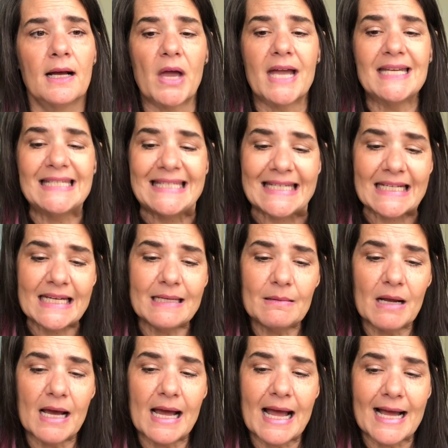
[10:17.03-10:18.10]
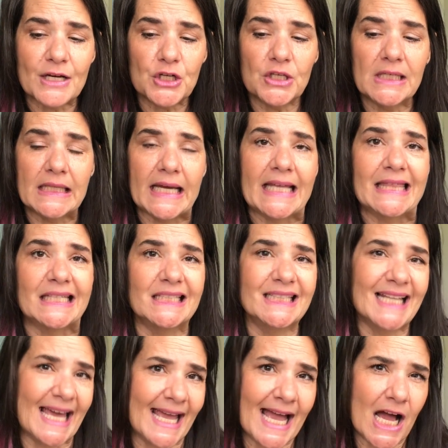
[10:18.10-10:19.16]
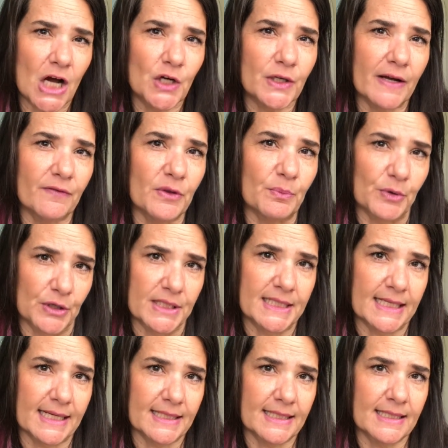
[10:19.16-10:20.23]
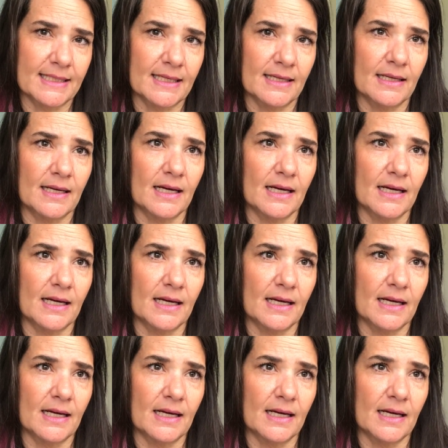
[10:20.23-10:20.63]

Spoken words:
I did actually like the layout of the Princess